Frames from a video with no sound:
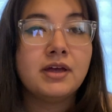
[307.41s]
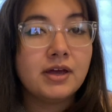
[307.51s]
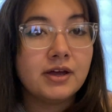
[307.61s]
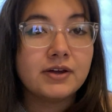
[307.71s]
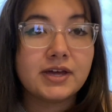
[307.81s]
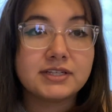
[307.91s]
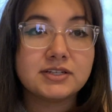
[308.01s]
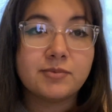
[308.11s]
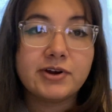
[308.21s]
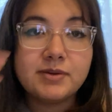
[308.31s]
Okay, so
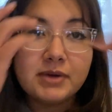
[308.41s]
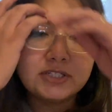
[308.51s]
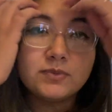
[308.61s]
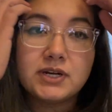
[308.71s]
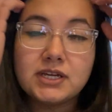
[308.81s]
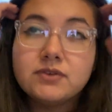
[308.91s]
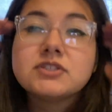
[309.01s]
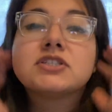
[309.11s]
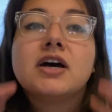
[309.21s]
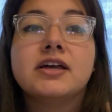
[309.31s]
pretty much what he was
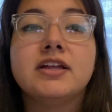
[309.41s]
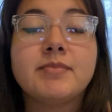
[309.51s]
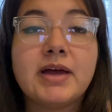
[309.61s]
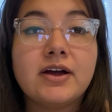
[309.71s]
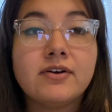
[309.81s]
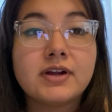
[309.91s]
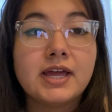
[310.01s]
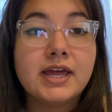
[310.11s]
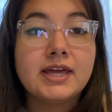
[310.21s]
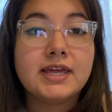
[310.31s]
talking about
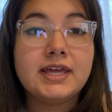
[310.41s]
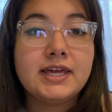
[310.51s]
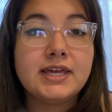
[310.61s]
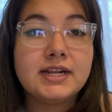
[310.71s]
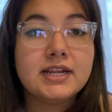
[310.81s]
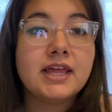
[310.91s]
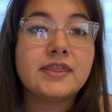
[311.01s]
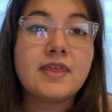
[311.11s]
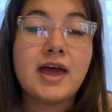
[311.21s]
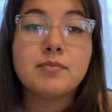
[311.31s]
in
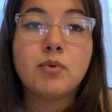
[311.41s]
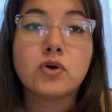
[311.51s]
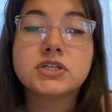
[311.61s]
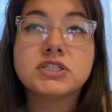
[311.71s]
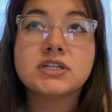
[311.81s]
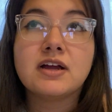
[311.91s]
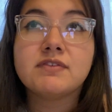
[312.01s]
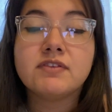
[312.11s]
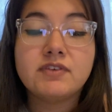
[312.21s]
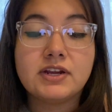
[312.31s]
that portion of
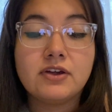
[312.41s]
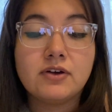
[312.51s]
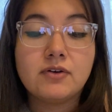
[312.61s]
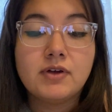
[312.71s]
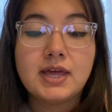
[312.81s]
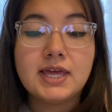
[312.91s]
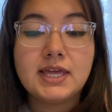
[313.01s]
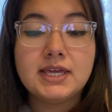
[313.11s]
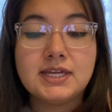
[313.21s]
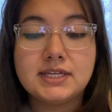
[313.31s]
the video
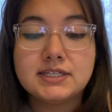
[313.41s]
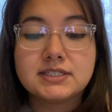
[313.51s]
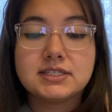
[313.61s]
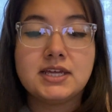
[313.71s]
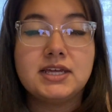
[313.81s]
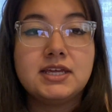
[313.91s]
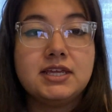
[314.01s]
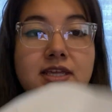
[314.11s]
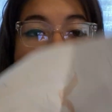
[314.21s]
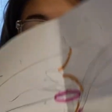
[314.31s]
is
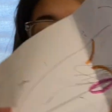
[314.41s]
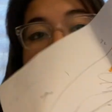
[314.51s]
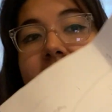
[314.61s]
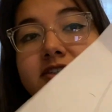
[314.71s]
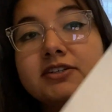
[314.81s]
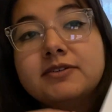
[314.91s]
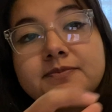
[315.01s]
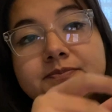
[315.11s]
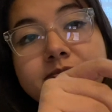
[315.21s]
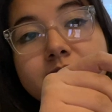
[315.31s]
in this picture.
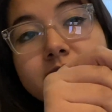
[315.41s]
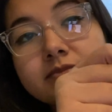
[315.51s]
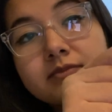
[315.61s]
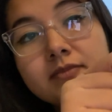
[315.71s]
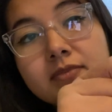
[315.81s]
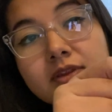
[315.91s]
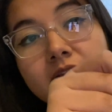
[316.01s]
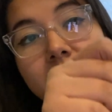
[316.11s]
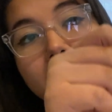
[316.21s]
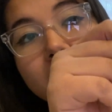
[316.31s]

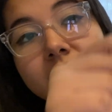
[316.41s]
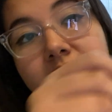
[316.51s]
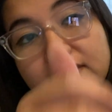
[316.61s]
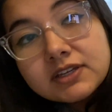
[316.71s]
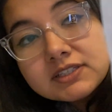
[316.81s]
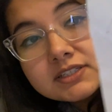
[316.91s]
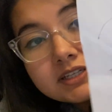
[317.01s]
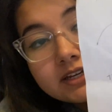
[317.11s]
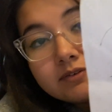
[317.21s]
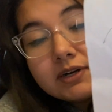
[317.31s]
Hopefully you can see
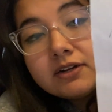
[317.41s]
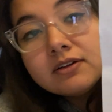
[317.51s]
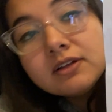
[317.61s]
it well.